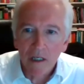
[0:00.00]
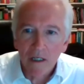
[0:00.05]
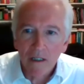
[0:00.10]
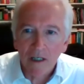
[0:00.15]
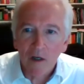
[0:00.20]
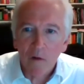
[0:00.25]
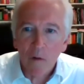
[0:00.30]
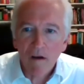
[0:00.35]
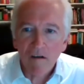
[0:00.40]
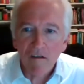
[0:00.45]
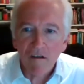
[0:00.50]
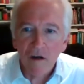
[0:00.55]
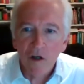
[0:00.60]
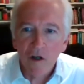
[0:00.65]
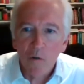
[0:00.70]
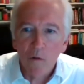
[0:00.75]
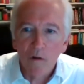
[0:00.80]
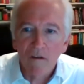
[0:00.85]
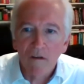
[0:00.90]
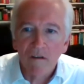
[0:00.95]
The question
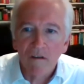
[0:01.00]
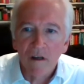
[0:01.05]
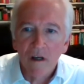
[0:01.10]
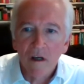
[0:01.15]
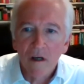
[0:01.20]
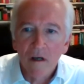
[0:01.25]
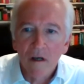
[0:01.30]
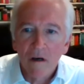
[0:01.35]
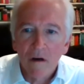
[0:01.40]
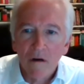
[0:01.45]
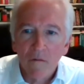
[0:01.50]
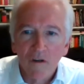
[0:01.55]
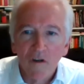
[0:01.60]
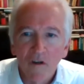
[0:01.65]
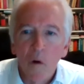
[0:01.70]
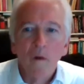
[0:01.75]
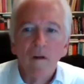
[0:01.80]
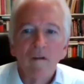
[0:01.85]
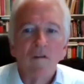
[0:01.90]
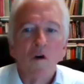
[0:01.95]
was
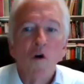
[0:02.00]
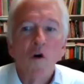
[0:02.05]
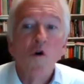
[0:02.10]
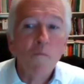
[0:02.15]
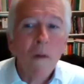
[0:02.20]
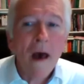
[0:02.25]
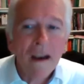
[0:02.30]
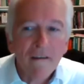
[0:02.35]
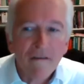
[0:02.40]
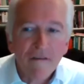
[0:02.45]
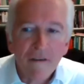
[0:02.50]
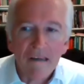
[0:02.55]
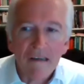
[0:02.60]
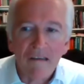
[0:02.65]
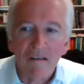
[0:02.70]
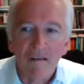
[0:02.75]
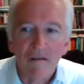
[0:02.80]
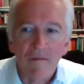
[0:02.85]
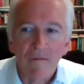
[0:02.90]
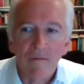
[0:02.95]
always who
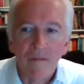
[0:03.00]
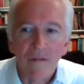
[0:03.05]
benefits,